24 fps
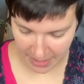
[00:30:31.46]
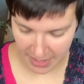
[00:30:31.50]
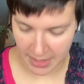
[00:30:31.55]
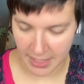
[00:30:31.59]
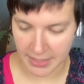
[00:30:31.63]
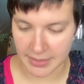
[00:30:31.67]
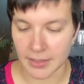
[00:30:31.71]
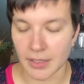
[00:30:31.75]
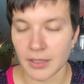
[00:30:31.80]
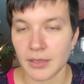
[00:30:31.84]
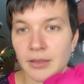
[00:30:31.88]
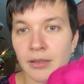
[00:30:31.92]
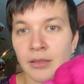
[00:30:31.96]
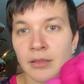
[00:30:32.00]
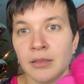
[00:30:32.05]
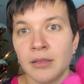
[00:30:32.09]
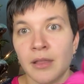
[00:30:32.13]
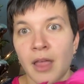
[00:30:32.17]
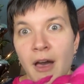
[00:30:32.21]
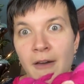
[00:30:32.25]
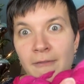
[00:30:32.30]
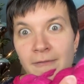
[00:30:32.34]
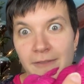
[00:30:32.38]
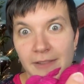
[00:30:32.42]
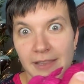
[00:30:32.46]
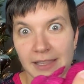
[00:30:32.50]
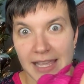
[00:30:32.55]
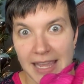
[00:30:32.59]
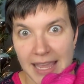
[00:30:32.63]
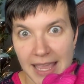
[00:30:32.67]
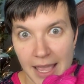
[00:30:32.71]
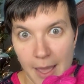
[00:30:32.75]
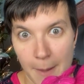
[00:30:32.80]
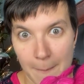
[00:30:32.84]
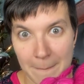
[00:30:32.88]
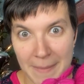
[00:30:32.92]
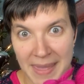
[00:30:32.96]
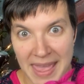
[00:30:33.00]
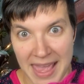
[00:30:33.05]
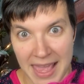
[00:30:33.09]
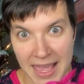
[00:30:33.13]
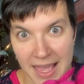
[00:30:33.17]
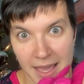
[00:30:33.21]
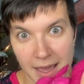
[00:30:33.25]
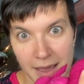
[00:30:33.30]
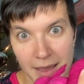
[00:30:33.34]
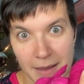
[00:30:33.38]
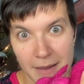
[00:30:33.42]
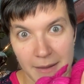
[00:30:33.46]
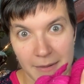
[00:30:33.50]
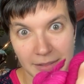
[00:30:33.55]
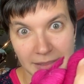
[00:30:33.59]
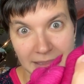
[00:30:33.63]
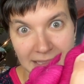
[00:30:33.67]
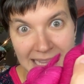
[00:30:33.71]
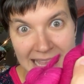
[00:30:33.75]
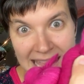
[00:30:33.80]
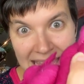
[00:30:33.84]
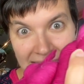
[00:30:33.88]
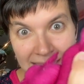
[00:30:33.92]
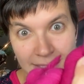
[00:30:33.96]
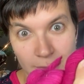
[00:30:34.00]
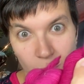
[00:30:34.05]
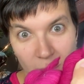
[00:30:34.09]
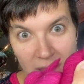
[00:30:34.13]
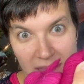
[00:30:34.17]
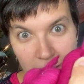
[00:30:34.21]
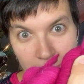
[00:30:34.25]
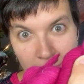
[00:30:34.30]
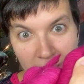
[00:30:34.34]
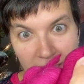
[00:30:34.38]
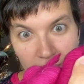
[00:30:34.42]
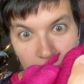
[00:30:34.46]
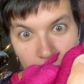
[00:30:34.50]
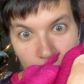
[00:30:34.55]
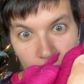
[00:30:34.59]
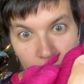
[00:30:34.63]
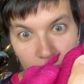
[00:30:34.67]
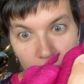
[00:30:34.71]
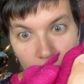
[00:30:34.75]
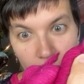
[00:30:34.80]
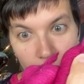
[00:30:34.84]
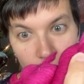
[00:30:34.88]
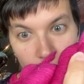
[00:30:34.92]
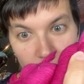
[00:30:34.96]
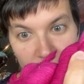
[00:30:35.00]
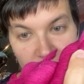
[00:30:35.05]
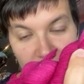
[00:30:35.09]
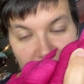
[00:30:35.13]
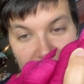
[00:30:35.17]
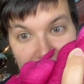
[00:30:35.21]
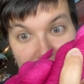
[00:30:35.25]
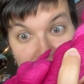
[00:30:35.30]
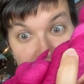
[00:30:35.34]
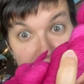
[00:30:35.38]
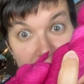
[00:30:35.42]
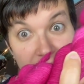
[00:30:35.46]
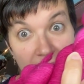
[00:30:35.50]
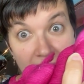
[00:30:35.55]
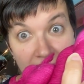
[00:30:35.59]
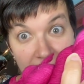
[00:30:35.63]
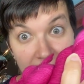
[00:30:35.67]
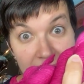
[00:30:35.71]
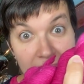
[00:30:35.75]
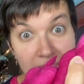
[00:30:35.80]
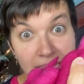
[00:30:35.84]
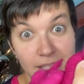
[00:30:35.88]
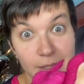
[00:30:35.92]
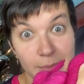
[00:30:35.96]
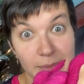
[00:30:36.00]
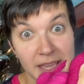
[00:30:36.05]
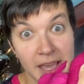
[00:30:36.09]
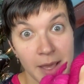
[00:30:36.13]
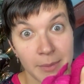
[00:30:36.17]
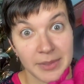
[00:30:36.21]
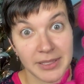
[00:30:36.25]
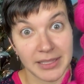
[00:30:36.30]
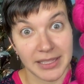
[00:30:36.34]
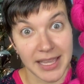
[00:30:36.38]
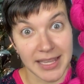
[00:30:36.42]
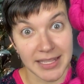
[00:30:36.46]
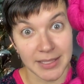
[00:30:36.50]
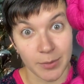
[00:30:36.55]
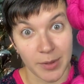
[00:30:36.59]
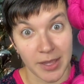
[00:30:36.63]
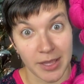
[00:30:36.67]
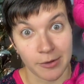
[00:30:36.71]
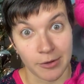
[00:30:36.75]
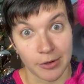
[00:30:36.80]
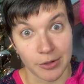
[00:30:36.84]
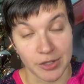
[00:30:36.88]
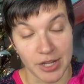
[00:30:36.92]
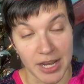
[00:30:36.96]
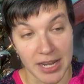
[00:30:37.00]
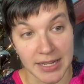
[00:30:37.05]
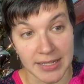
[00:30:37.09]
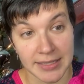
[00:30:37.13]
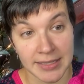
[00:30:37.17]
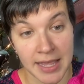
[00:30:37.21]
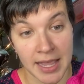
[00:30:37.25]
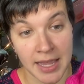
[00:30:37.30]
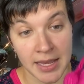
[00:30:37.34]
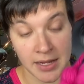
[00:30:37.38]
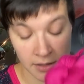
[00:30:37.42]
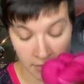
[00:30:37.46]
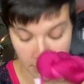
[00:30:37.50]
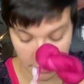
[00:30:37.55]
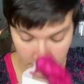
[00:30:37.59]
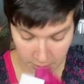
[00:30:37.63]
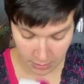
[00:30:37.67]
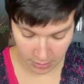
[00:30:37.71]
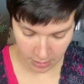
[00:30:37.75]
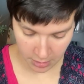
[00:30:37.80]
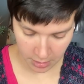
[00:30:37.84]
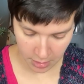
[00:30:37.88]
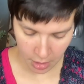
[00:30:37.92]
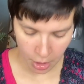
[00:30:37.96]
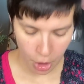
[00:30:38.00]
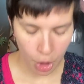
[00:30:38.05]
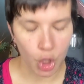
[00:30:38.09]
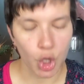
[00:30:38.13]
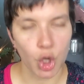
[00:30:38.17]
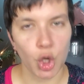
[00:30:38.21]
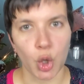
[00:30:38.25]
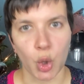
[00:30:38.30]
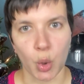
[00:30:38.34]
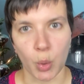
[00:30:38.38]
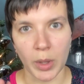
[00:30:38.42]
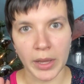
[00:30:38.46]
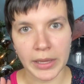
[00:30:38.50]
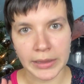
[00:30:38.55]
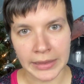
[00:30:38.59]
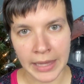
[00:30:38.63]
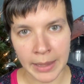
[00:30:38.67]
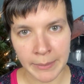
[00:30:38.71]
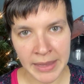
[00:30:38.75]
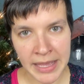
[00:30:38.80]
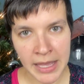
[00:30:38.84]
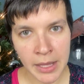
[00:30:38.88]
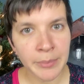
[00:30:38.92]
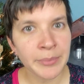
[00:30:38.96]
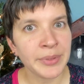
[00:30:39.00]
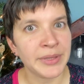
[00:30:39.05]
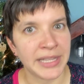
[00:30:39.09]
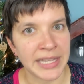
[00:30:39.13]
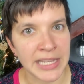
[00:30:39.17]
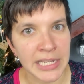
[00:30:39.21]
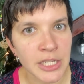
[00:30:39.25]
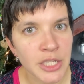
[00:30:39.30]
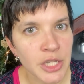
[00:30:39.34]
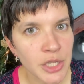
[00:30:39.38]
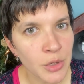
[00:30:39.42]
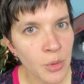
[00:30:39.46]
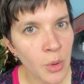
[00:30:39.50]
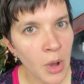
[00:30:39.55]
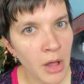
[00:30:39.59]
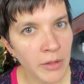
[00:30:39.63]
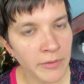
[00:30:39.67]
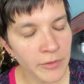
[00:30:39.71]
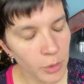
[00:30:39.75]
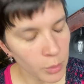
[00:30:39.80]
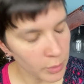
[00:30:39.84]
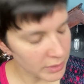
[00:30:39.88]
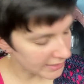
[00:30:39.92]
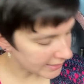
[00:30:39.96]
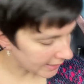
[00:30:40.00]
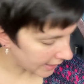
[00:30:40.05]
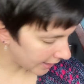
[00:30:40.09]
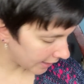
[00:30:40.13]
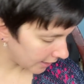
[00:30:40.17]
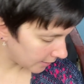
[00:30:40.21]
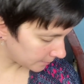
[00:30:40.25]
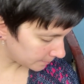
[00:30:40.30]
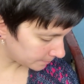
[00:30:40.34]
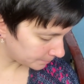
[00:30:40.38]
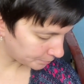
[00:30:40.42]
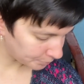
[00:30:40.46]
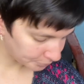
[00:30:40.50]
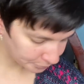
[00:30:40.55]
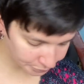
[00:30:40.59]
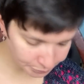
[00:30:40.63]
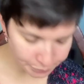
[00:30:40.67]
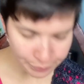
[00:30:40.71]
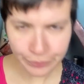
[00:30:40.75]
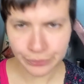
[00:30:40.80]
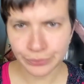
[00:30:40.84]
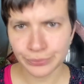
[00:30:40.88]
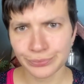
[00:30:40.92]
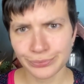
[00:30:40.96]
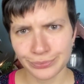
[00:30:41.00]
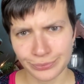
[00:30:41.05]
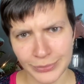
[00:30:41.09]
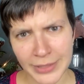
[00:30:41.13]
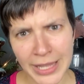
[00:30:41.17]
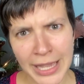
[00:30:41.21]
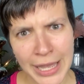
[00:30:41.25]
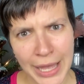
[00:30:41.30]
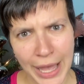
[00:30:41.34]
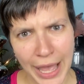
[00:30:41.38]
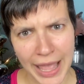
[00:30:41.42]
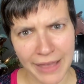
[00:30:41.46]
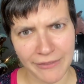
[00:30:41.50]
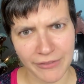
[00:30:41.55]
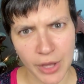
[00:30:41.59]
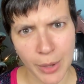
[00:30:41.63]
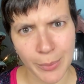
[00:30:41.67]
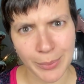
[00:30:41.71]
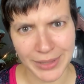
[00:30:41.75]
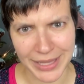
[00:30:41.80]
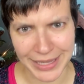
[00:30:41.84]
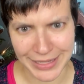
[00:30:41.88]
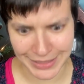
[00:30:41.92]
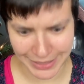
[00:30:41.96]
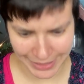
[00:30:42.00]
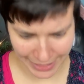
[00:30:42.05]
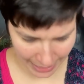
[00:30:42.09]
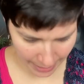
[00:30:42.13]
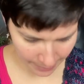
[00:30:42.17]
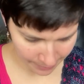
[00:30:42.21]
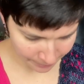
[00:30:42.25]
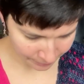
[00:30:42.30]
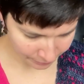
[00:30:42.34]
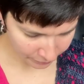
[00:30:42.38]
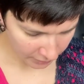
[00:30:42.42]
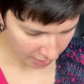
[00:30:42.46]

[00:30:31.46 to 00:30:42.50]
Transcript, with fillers: me this lovely pink lace weight Malabrigo, which is dying to become a lace weight crochet design. Oh, let me complain to you all for one second. I have complaint today.